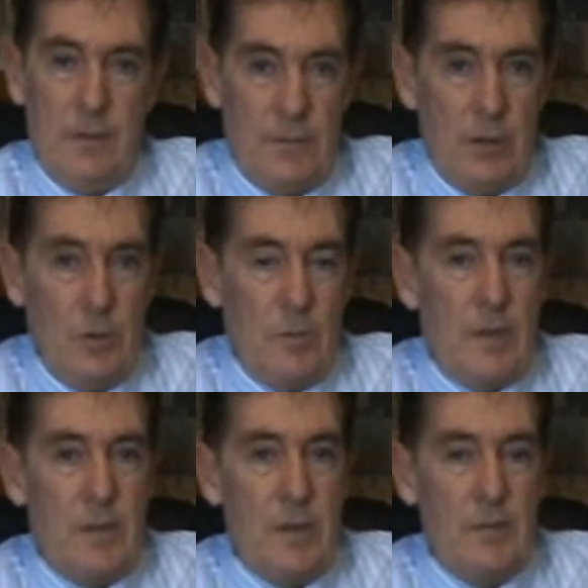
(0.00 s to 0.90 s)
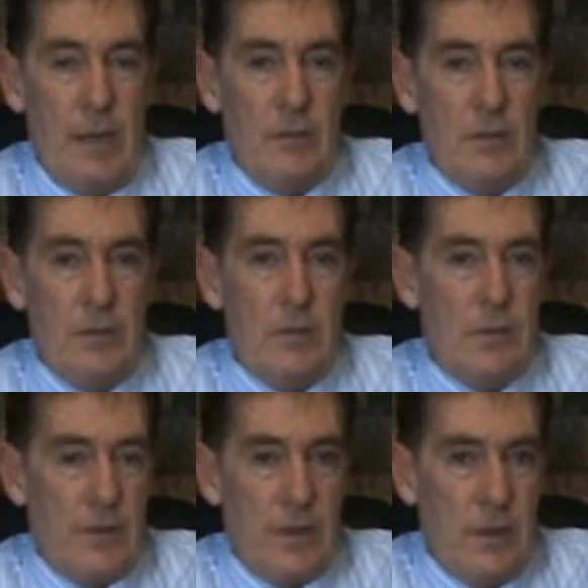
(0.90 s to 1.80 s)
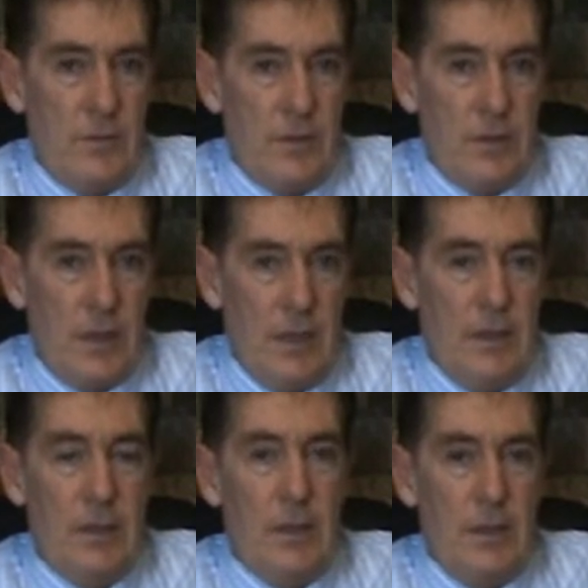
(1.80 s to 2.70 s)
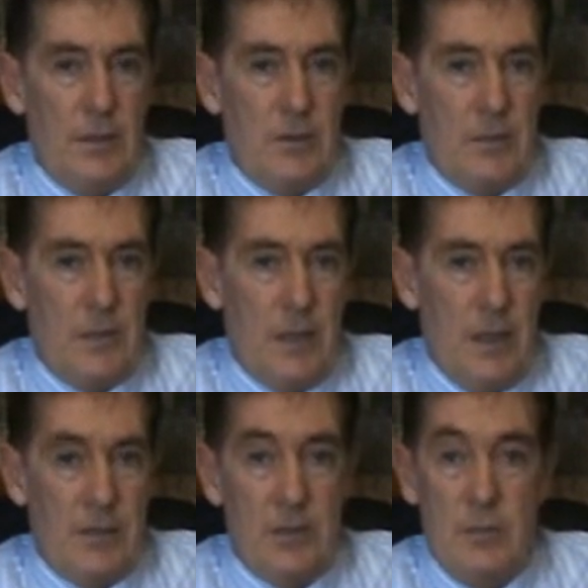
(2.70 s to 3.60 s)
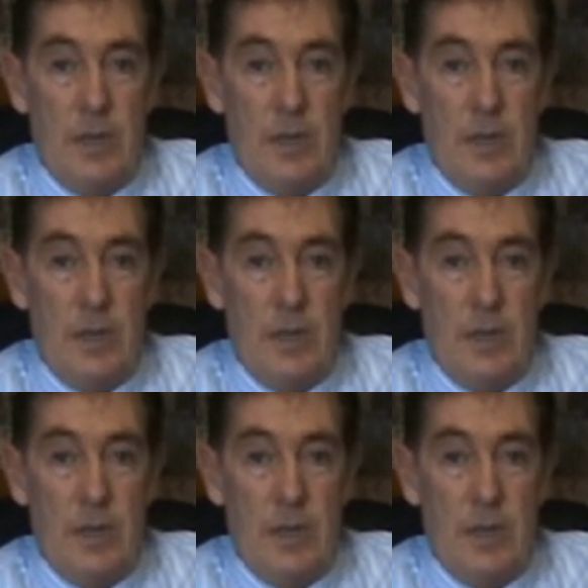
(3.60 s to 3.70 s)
For you, it might be the mountains or the countryside or something else.